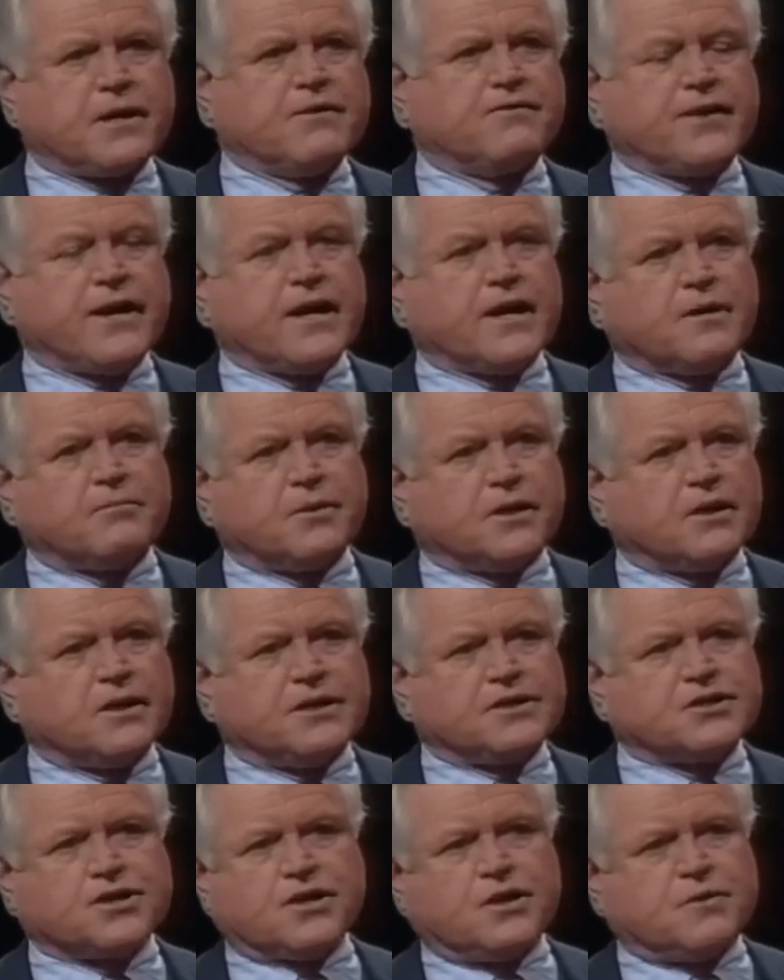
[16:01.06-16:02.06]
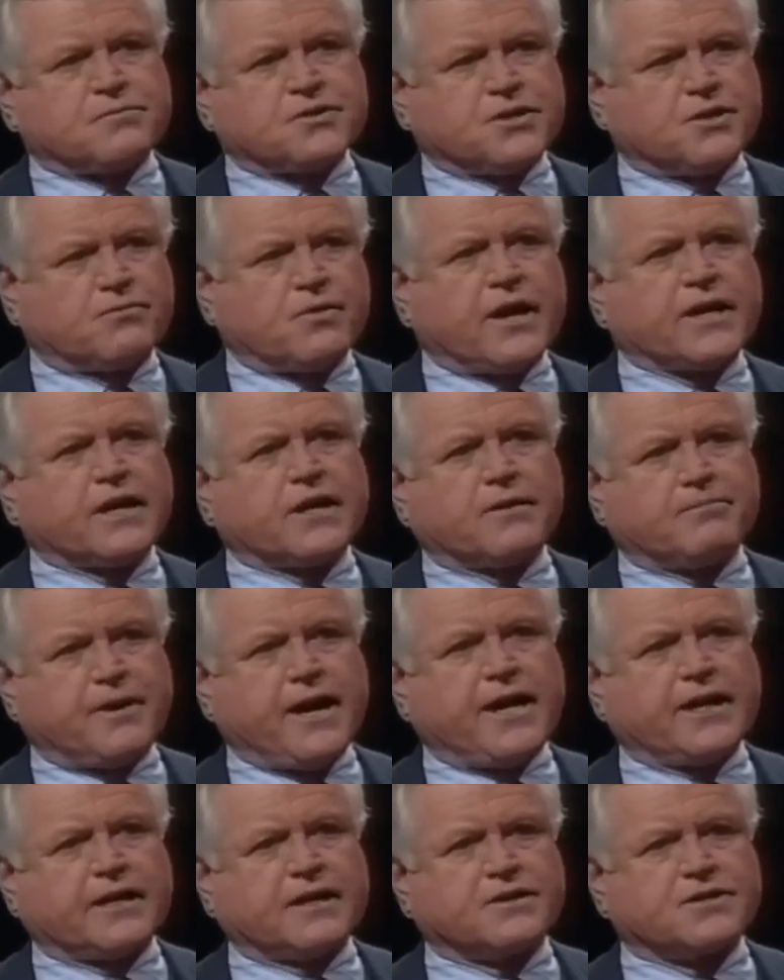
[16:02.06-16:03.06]
available in terms of the regular
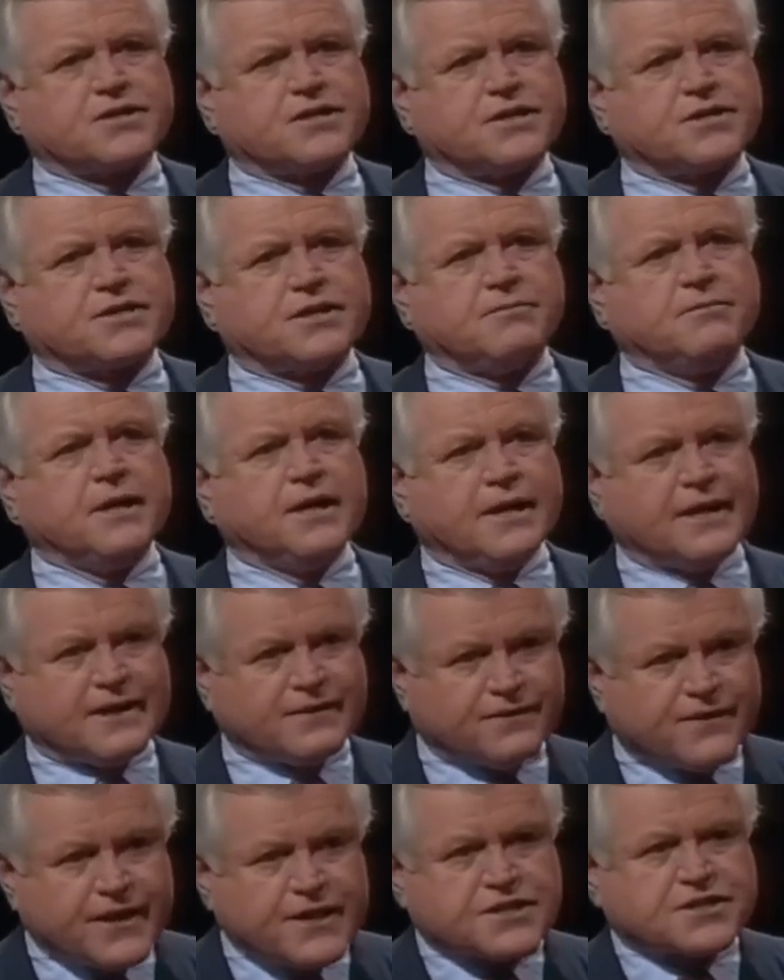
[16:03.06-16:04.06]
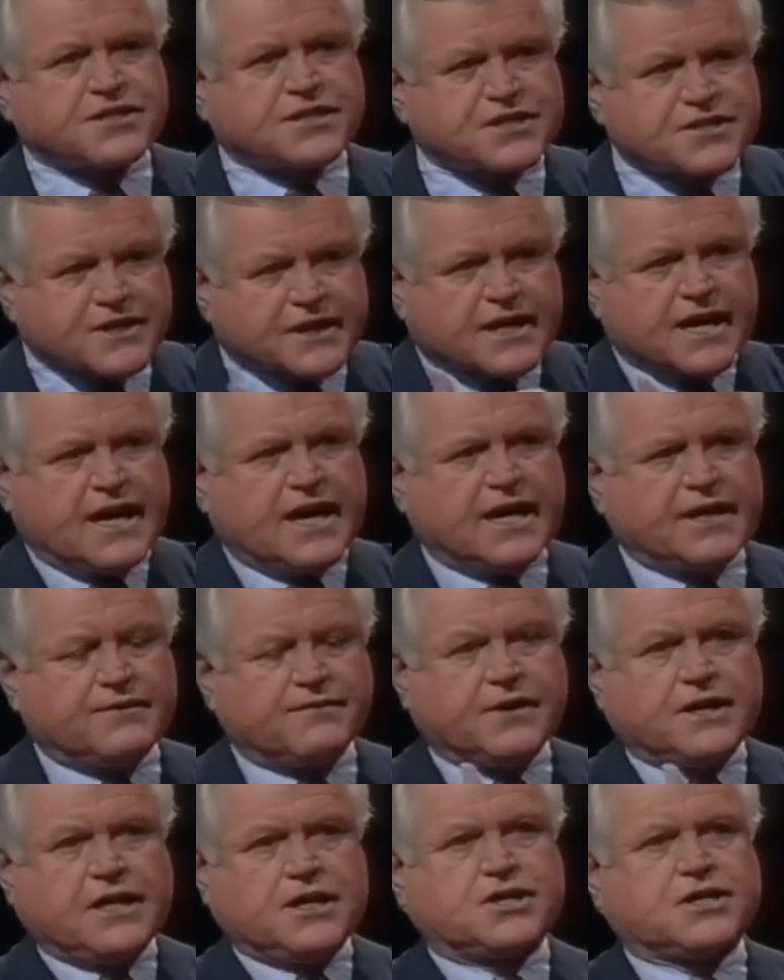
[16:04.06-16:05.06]
banking system. This is the kind of
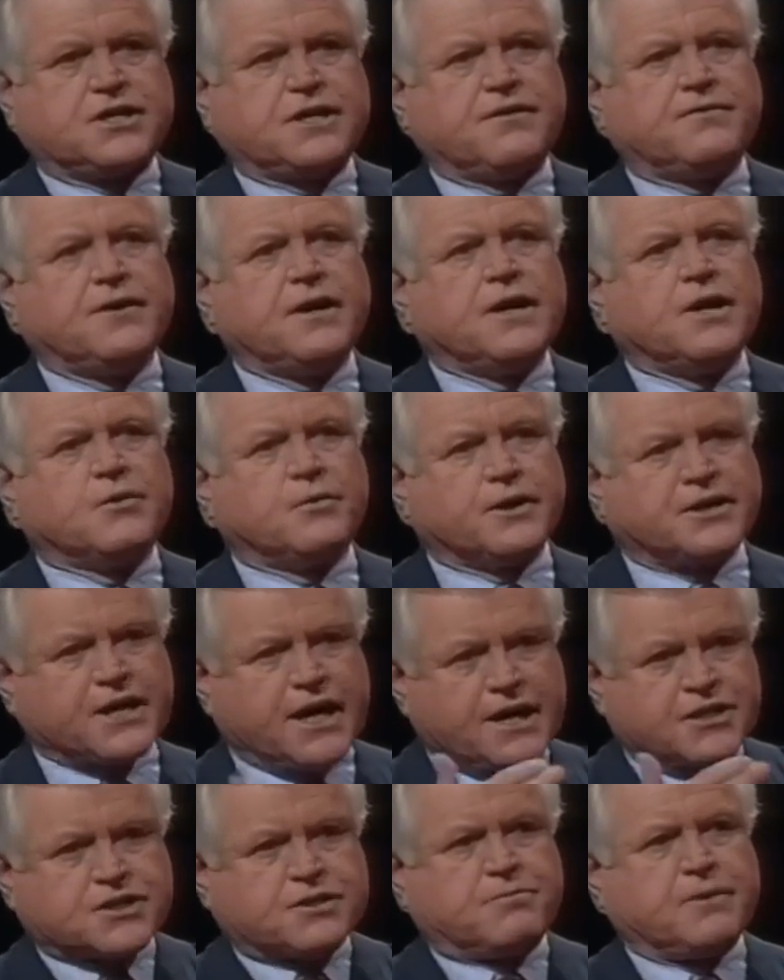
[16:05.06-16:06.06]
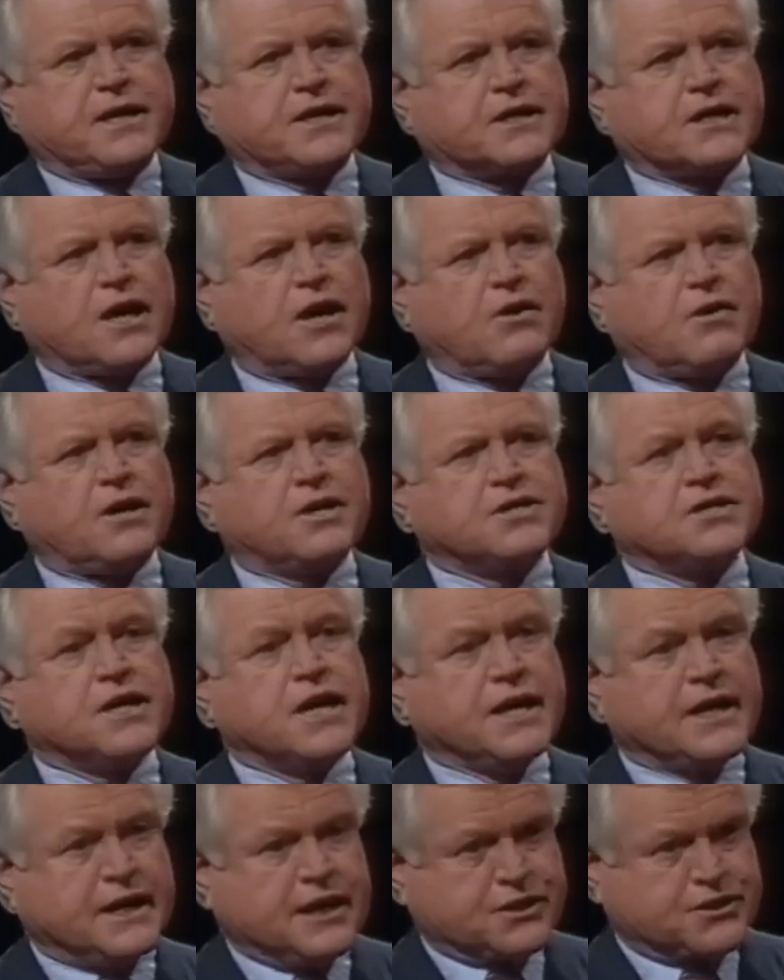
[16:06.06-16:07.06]
initiative which has to be encouraged.
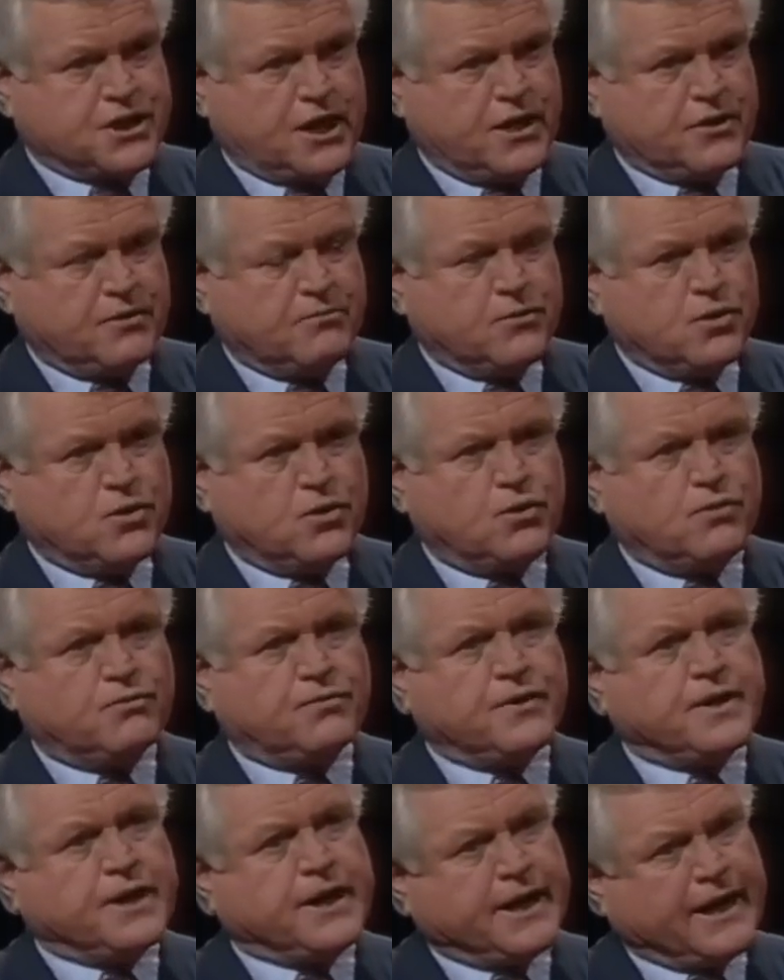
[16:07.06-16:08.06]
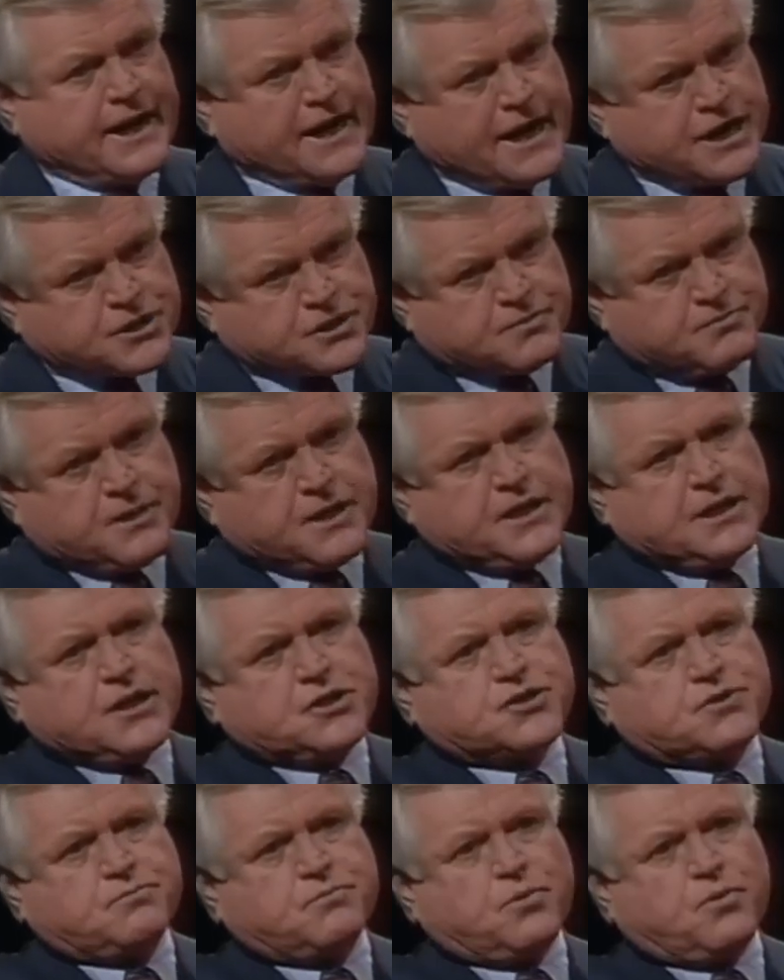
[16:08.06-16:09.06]
It's on the move. It has to be
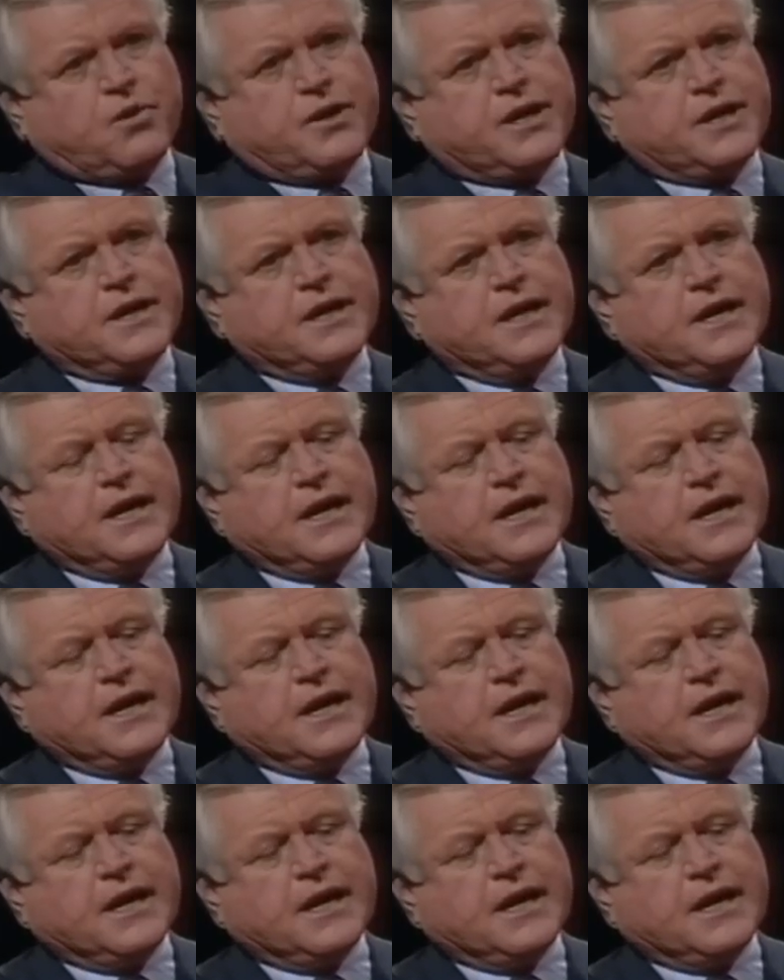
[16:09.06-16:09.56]
supported.